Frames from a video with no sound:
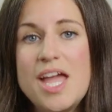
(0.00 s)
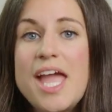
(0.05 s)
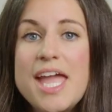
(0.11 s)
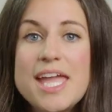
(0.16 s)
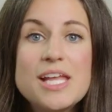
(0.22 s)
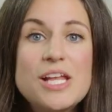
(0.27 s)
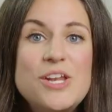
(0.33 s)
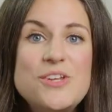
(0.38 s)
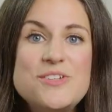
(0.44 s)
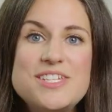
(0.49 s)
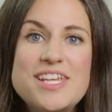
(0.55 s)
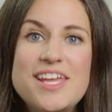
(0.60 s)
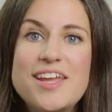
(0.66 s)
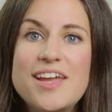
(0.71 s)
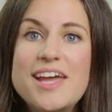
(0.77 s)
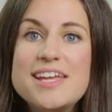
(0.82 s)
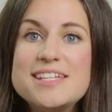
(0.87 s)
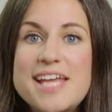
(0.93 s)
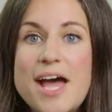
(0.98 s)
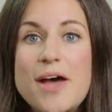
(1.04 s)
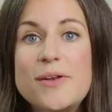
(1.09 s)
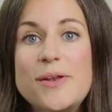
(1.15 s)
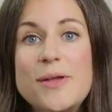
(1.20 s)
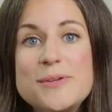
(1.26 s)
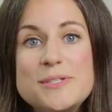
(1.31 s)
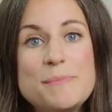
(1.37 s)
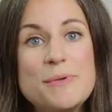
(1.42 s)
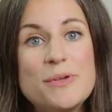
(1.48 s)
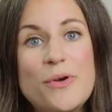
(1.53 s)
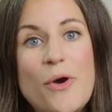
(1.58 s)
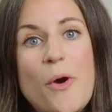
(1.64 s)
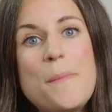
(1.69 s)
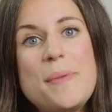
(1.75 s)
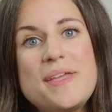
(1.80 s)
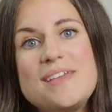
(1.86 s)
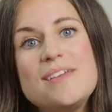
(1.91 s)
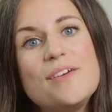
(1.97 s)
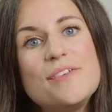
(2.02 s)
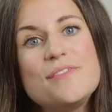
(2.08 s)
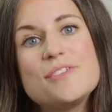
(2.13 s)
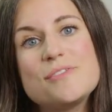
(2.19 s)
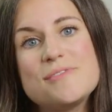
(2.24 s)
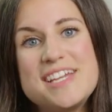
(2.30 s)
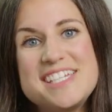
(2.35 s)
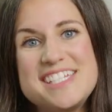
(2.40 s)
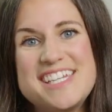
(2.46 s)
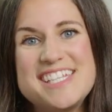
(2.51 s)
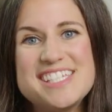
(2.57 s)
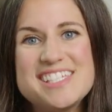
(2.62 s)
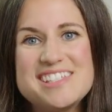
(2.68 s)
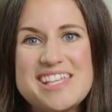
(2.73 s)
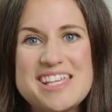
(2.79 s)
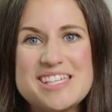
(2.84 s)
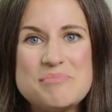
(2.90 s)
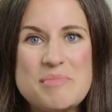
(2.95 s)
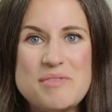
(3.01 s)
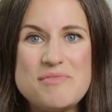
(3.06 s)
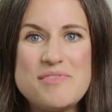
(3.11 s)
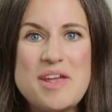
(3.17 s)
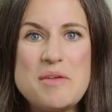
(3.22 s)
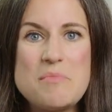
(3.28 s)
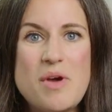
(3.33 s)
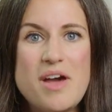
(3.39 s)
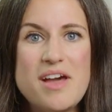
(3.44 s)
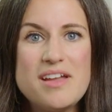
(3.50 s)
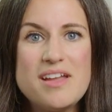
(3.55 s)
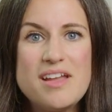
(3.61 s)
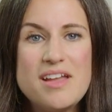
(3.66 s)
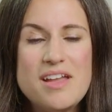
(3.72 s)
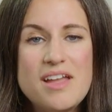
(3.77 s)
including a downloadable copy of the readiness assessment framework,